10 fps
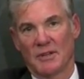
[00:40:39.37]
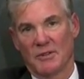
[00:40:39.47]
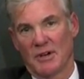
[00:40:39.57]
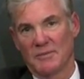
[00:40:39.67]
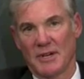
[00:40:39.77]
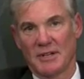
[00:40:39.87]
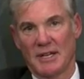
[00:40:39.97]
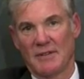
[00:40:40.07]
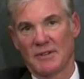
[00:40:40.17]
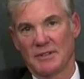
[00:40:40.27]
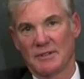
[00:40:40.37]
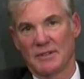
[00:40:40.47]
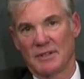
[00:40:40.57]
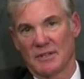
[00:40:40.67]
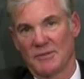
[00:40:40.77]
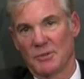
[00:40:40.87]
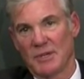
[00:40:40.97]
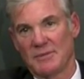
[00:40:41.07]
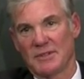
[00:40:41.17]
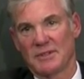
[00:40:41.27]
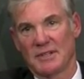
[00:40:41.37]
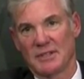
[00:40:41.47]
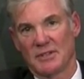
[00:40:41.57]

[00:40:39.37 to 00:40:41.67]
thought about having, Camille Maven,